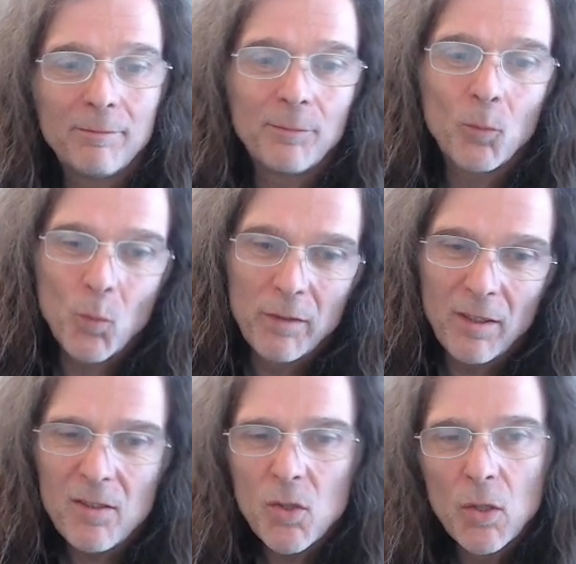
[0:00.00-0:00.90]
we've
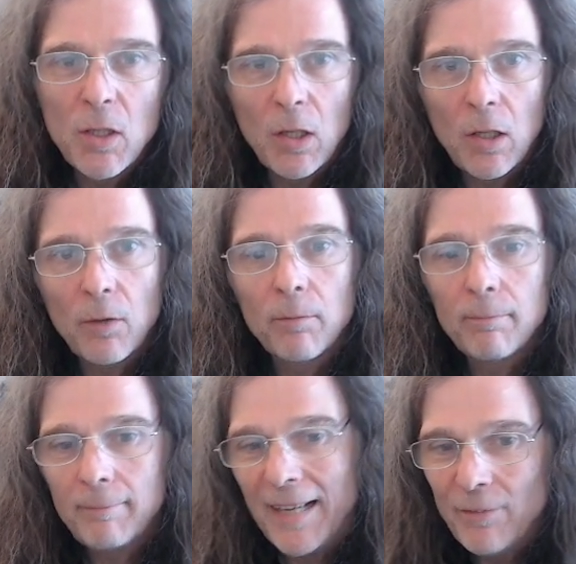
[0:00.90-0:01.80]
also got
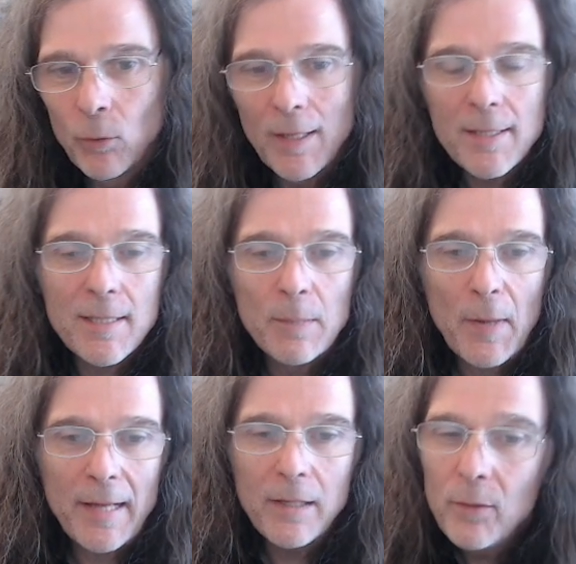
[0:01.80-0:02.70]
everyone else in the
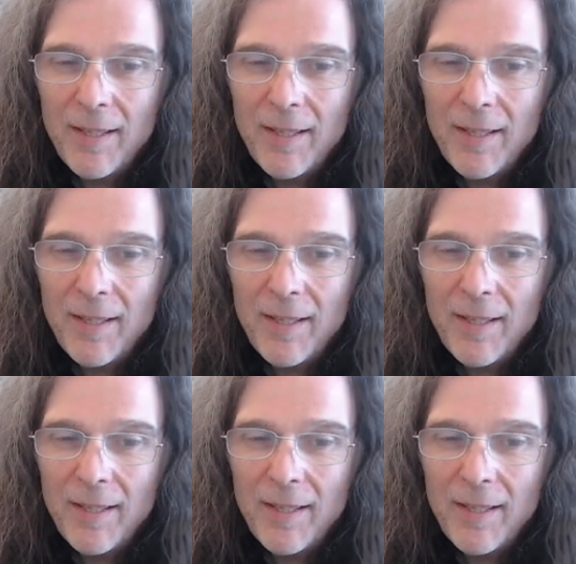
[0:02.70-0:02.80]
band who